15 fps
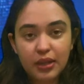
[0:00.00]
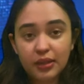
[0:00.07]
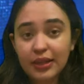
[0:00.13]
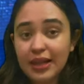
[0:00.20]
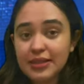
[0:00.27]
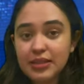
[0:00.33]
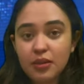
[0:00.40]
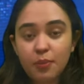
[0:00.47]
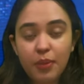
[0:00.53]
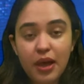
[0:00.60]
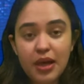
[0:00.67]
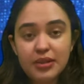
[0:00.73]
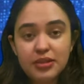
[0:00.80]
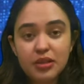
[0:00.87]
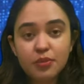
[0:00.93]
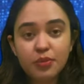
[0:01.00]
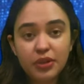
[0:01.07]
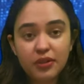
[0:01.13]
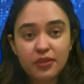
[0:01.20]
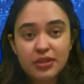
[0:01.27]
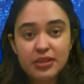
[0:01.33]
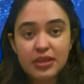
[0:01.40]
That surpassed a
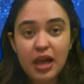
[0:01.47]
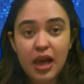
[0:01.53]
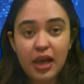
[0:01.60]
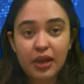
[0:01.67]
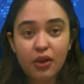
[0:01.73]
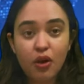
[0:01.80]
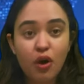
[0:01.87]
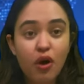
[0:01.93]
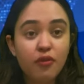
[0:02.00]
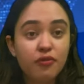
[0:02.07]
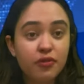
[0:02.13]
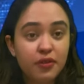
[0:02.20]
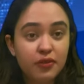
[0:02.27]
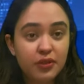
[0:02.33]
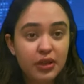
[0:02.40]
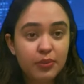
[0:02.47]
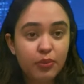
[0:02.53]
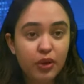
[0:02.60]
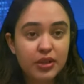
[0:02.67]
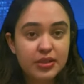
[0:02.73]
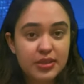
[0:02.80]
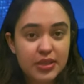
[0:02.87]
previous high of
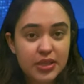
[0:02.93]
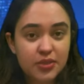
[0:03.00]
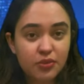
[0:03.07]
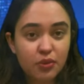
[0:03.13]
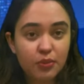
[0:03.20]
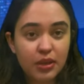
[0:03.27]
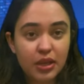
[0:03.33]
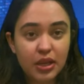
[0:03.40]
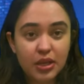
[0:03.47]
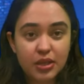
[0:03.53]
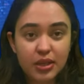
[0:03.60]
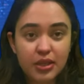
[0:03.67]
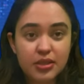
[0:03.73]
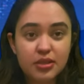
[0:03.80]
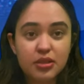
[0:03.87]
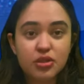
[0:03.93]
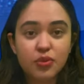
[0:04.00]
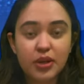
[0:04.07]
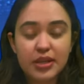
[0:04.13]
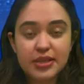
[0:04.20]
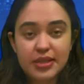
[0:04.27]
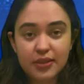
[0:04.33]
50.64 million tons in
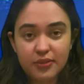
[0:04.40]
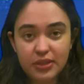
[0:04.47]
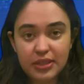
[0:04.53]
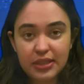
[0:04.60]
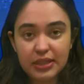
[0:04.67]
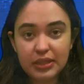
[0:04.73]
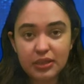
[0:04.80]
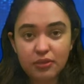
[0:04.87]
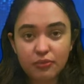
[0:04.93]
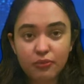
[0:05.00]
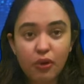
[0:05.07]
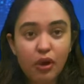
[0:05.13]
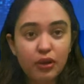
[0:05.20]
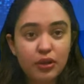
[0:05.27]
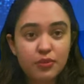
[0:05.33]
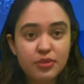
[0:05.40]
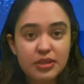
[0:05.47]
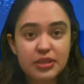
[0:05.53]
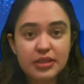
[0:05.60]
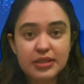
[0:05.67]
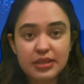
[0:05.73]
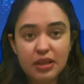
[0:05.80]
2017. Volumes in
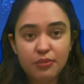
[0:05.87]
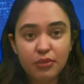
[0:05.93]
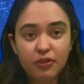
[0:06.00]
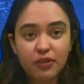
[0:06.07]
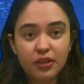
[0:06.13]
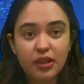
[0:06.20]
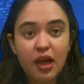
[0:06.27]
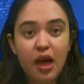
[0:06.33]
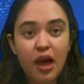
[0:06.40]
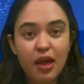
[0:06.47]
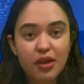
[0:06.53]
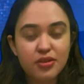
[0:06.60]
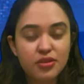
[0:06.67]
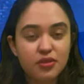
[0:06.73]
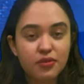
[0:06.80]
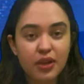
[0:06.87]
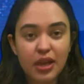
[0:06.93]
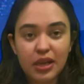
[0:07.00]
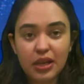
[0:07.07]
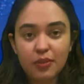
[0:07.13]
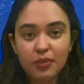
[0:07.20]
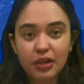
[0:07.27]
December were the highest of
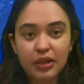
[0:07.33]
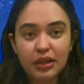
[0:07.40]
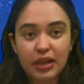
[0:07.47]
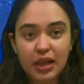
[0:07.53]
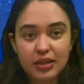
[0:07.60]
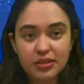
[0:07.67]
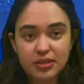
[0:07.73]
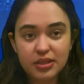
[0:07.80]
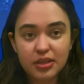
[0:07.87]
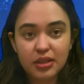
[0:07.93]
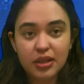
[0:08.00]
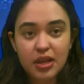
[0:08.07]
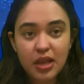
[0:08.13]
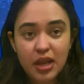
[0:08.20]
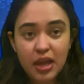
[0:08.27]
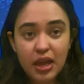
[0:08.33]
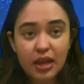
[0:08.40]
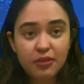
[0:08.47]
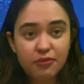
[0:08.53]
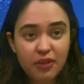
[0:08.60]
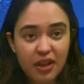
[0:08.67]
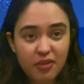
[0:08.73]
any month last year
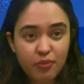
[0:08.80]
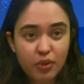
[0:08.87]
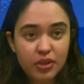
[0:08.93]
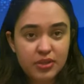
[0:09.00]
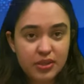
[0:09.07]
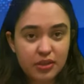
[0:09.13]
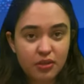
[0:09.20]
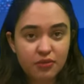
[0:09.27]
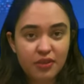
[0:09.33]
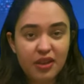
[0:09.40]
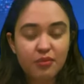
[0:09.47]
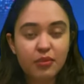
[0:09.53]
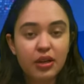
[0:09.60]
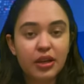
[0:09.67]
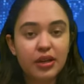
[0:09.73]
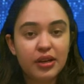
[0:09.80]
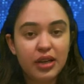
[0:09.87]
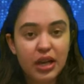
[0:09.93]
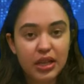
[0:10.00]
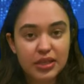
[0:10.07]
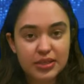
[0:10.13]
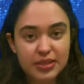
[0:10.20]
at 5.05 million
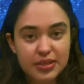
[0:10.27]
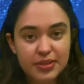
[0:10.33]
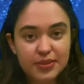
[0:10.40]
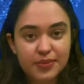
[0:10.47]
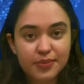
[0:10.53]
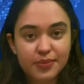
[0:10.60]
tons.